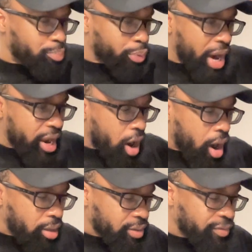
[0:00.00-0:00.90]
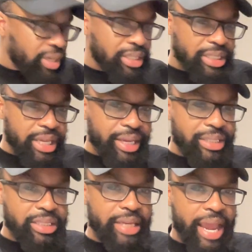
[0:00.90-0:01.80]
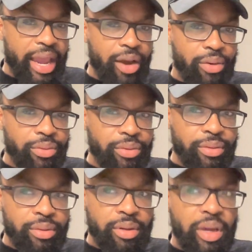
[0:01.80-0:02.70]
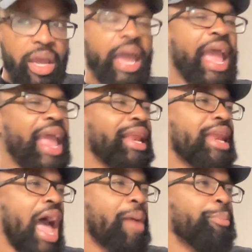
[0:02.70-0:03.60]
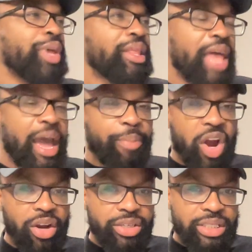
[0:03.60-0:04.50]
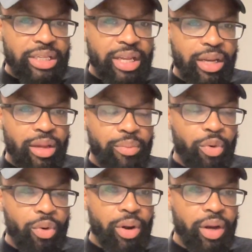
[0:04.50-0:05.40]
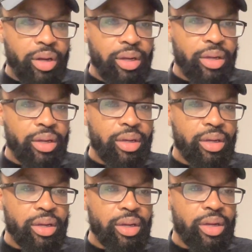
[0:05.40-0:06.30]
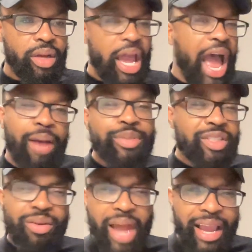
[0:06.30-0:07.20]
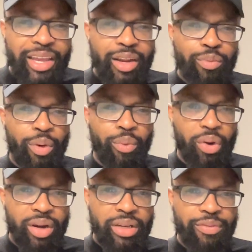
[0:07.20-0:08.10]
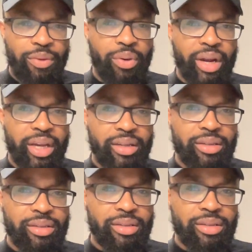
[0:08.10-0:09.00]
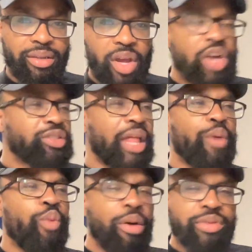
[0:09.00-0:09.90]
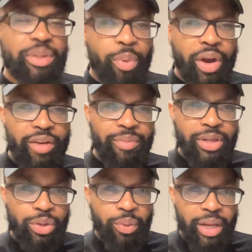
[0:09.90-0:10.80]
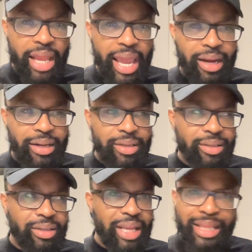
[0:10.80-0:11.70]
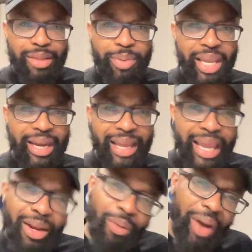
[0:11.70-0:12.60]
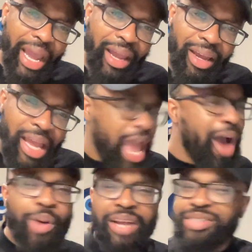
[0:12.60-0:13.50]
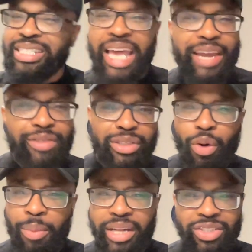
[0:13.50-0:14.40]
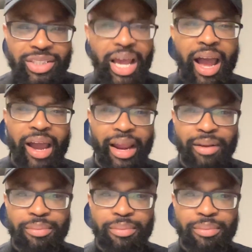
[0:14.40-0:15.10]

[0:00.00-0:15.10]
break all of these things down and not be that person anymore, I'm still not getting rewarded for it. So, like, what was the point of me doing that in the beginning anyway? I would have saved so much time.